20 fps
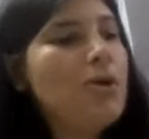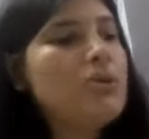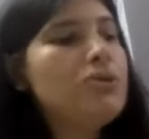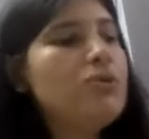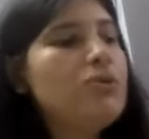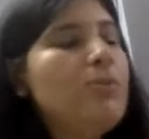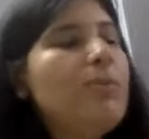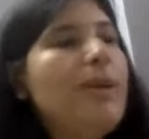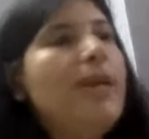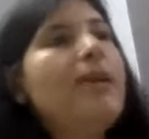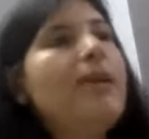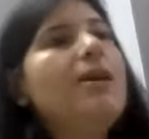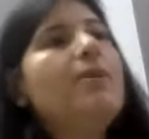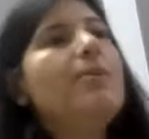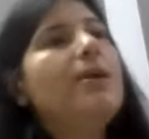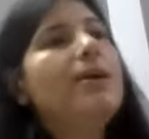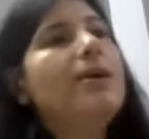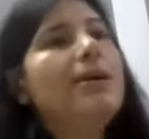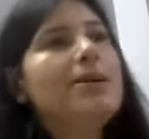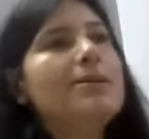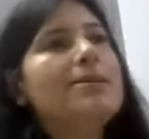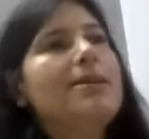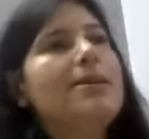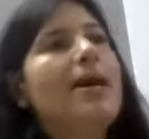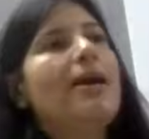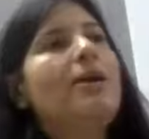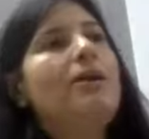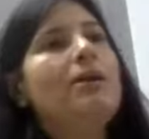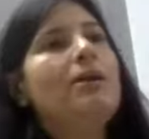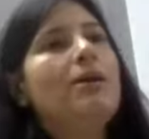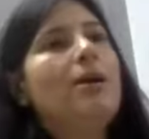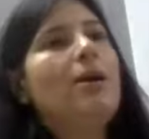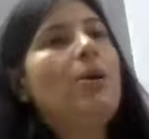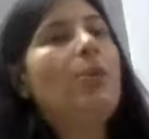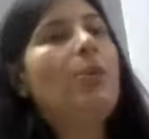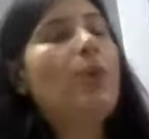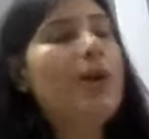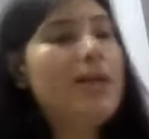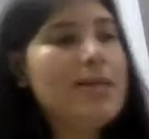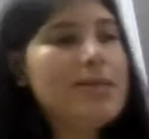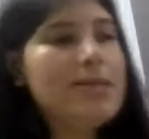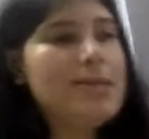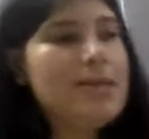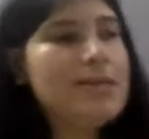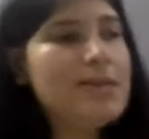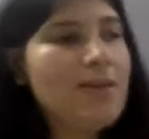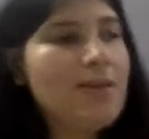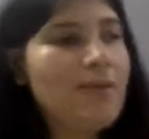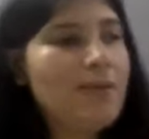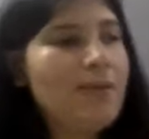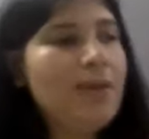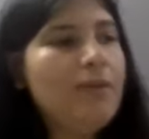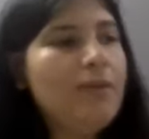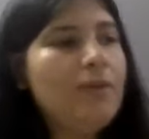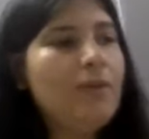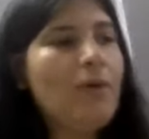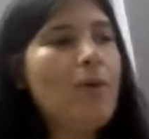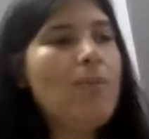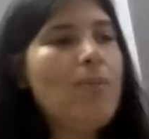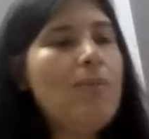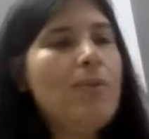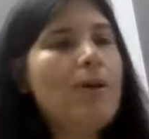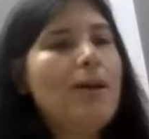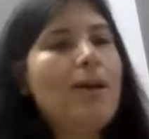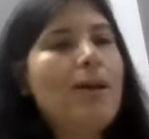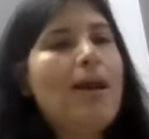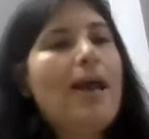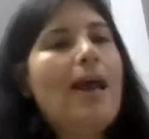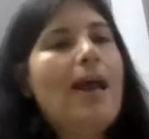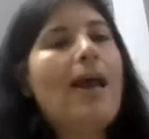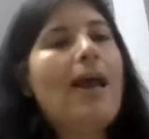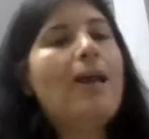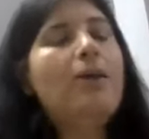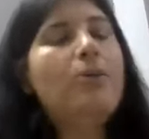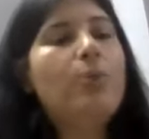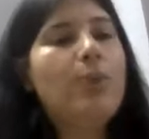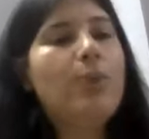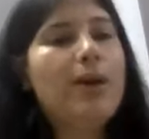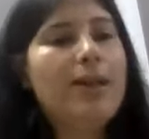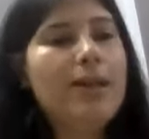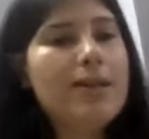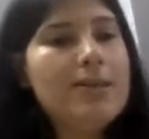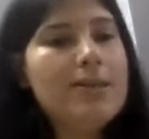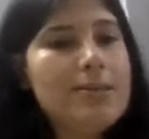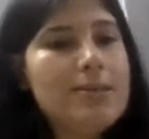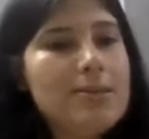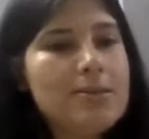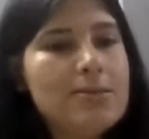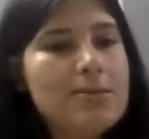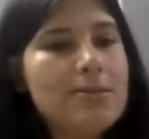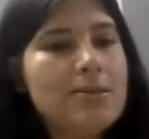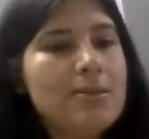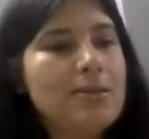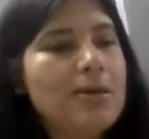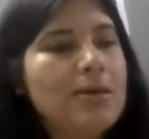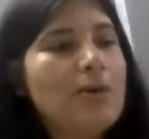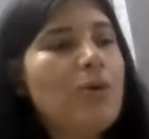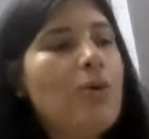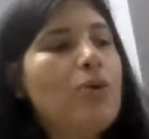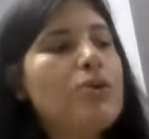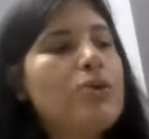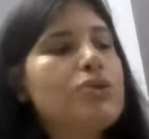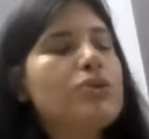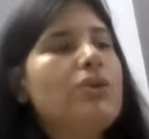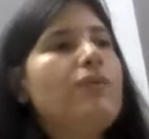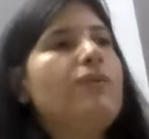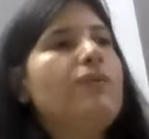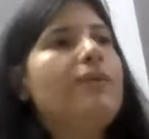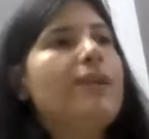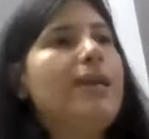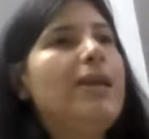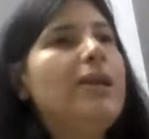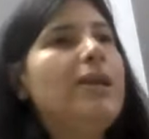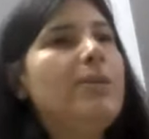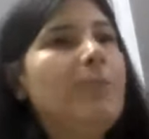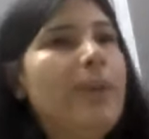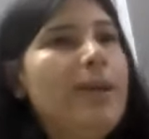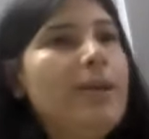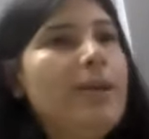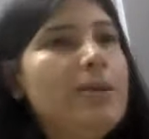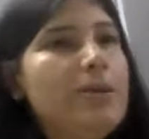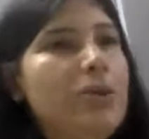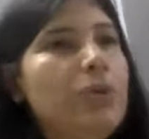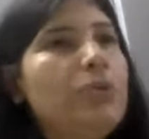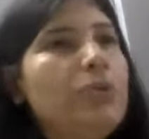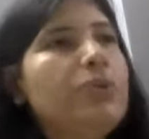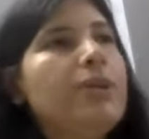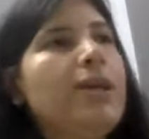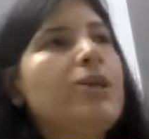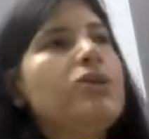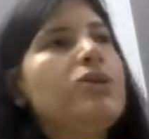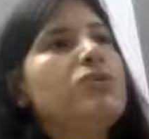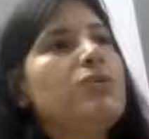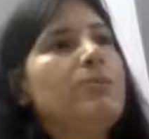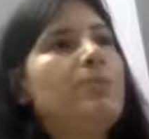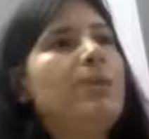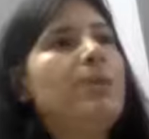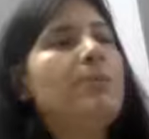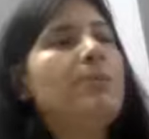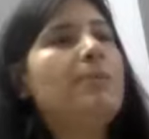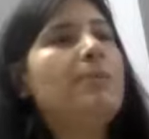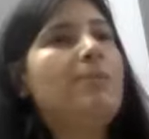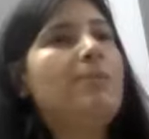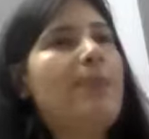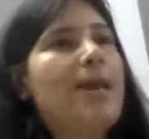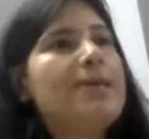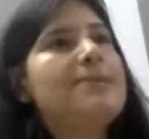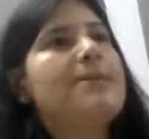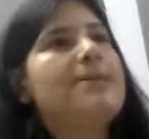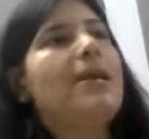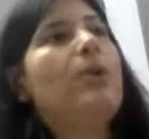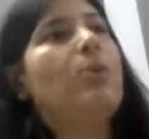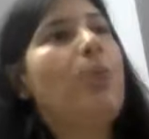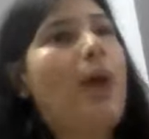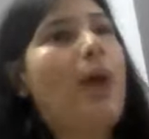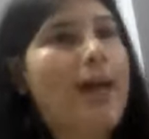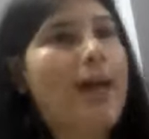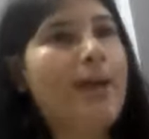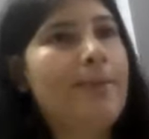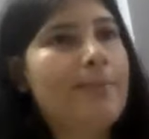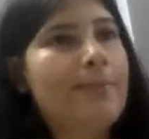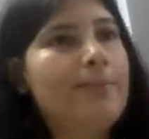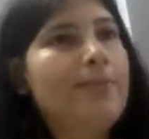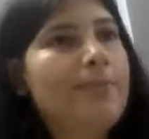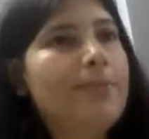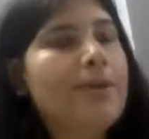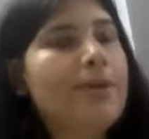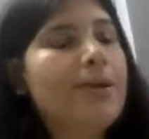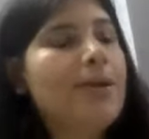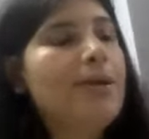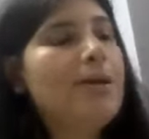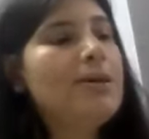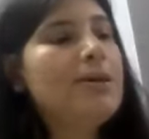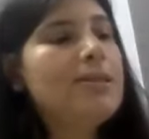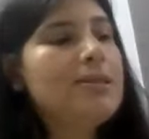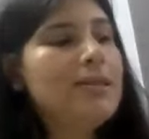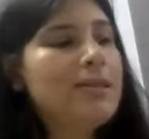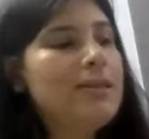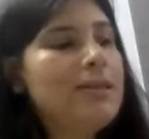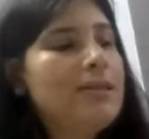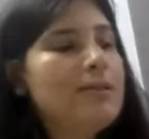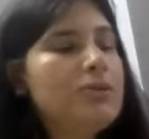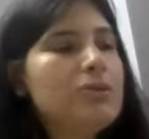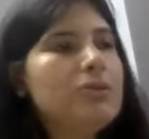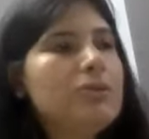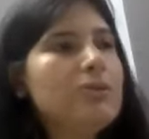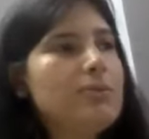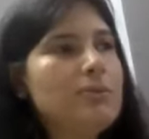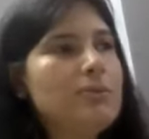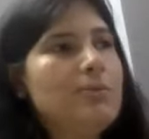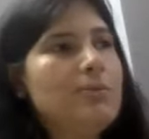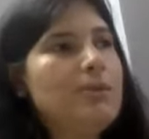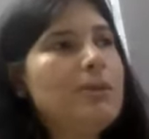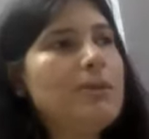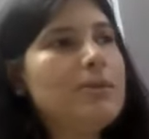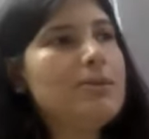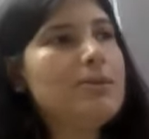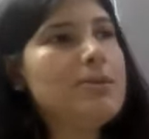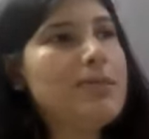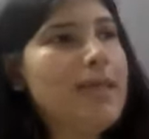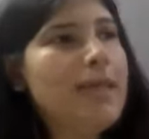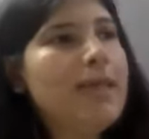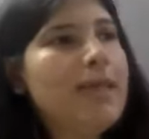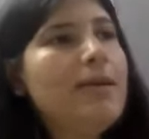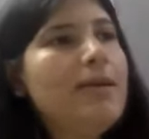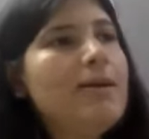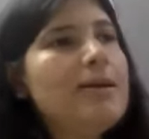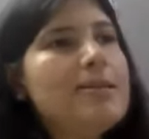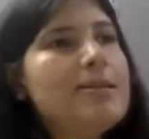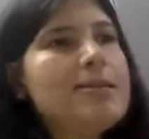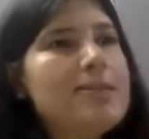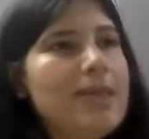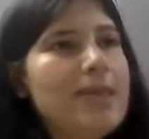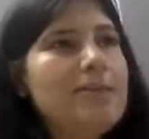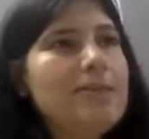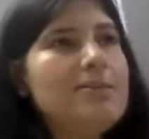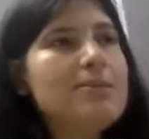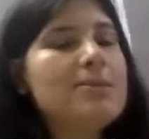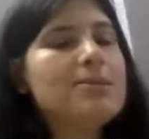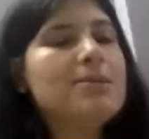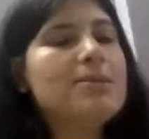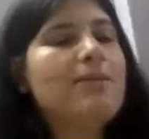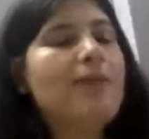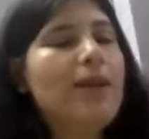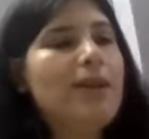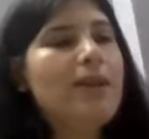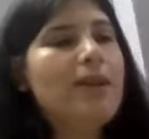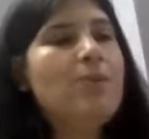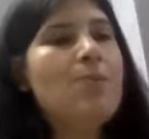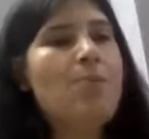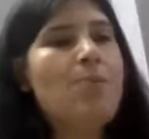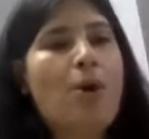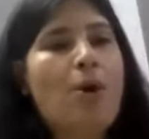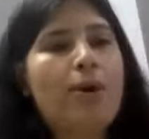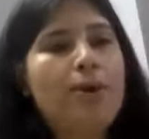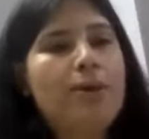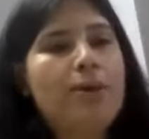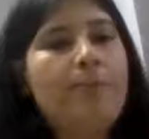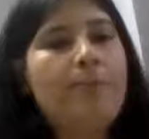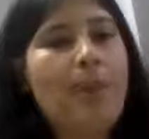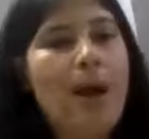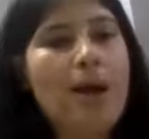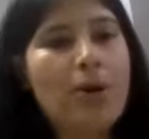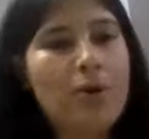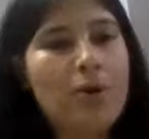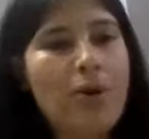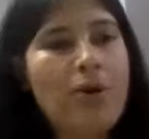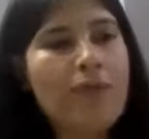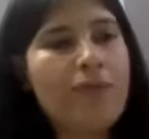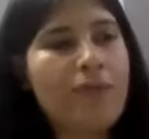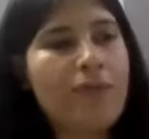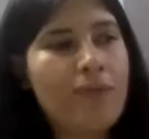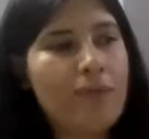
to make him understand what is he suffering from and what is the course of treatment you think should be best and why. So taking consent is a very important part of